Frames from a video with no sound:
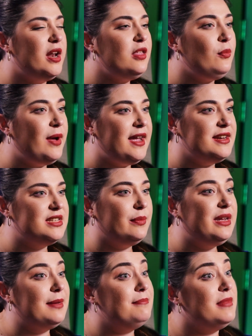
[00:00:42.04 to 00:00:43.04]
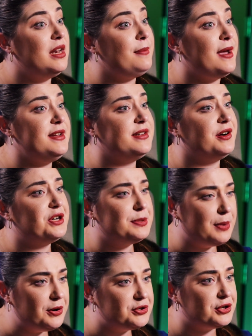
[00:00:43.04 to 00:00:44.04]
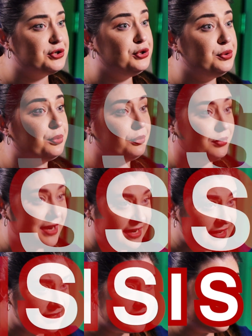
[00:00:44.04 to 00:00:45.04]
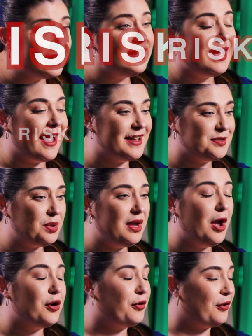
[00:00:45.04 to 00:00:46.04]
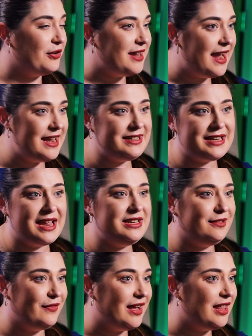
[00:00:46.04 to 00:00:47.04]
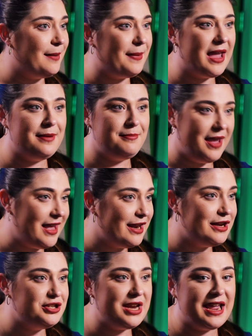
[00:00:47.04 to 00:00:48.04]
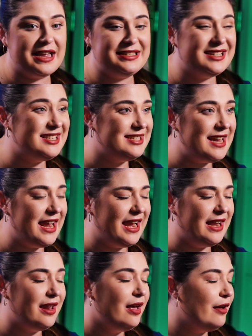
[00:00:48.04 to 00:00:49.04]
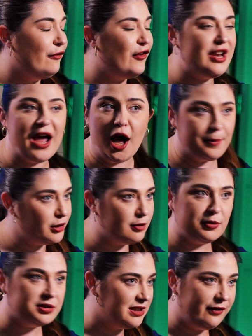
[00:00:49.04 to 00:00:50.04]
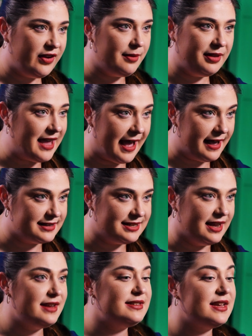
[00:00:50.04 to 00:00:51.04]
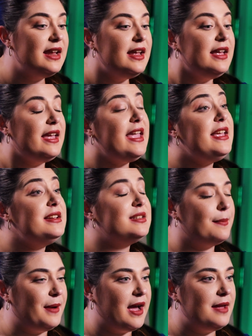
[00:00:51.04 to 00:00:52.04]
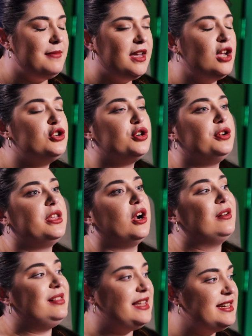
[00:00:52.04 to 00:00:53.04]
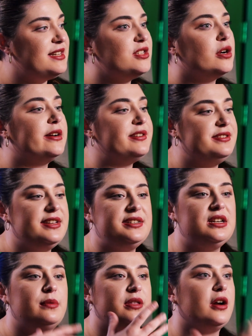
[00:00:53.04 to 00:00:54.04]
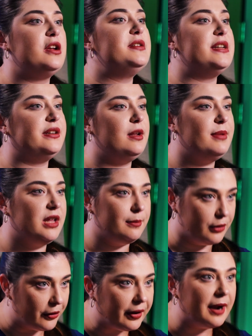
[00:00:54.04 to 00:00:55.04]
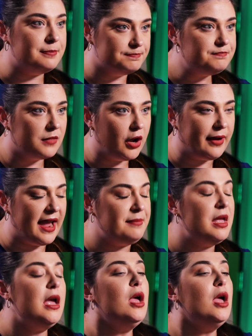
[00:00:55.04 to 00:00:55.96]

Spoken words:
of the ways that we can minimize our exposure to risk as we create and develop and manage and sustain phenomenal multifamily assets is by making sure that our leases are consistent with our utility billing program, okay?